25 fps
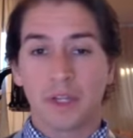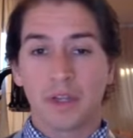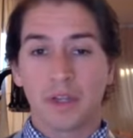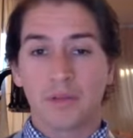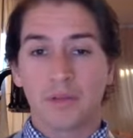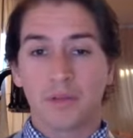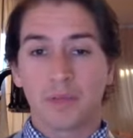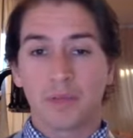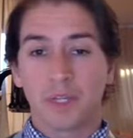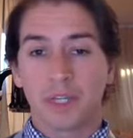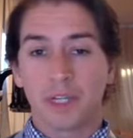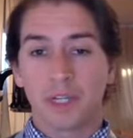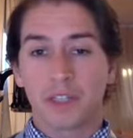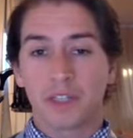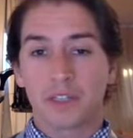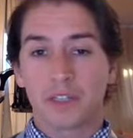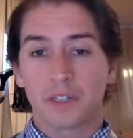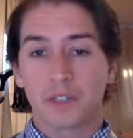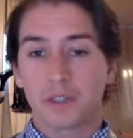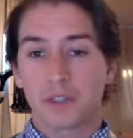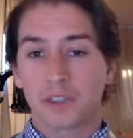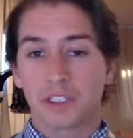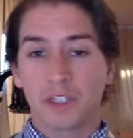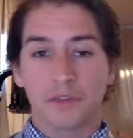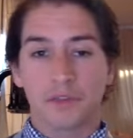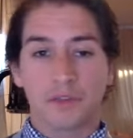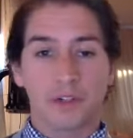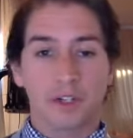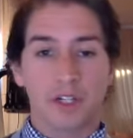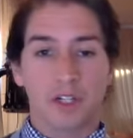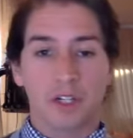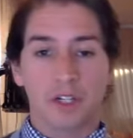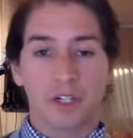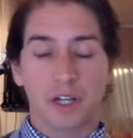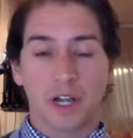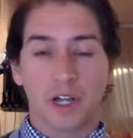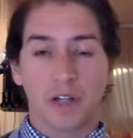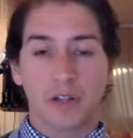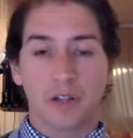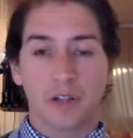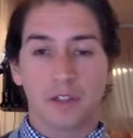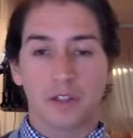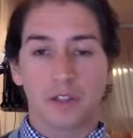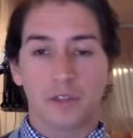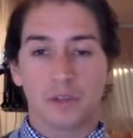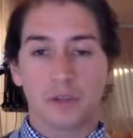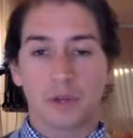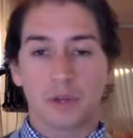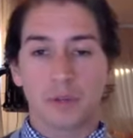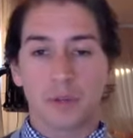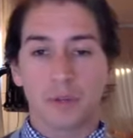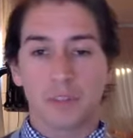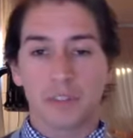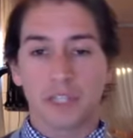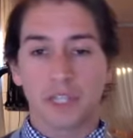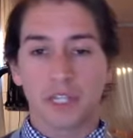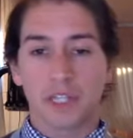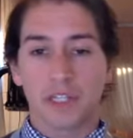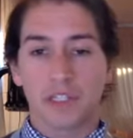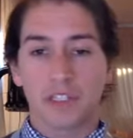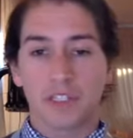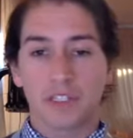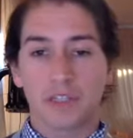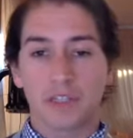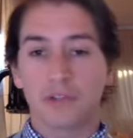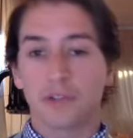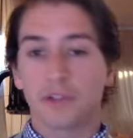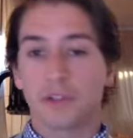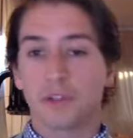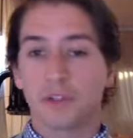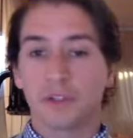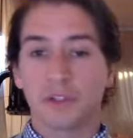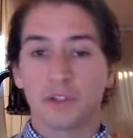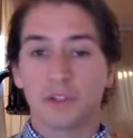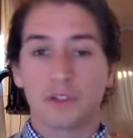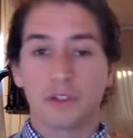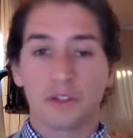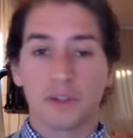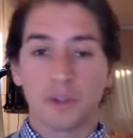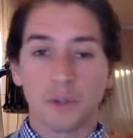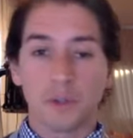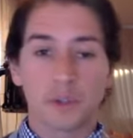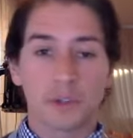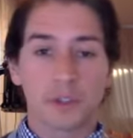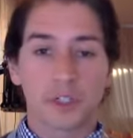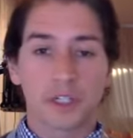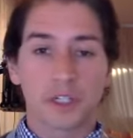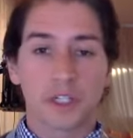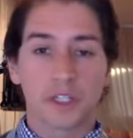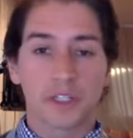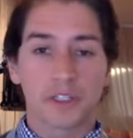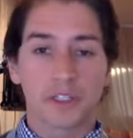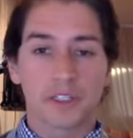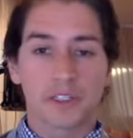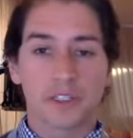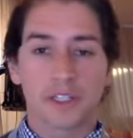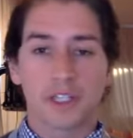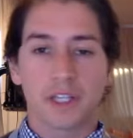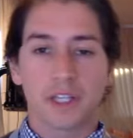because those different colors represent different nutrients.